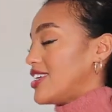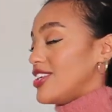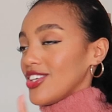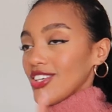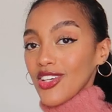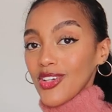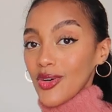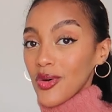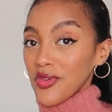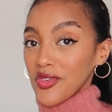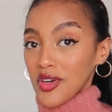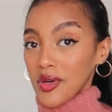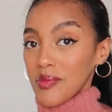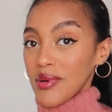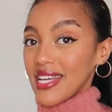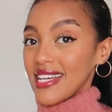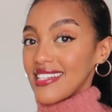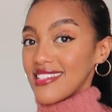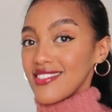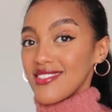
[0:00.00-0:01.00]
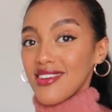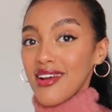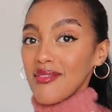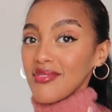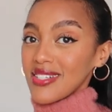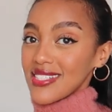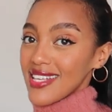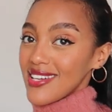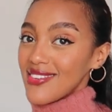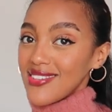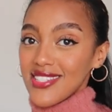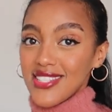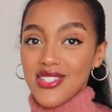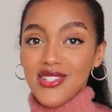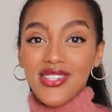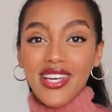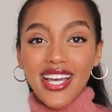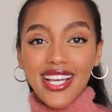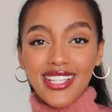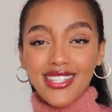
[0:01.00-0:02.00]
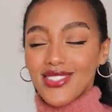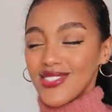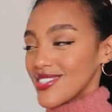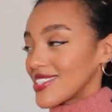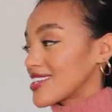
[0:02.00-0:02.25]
you can go over on my Instagram because I always do like the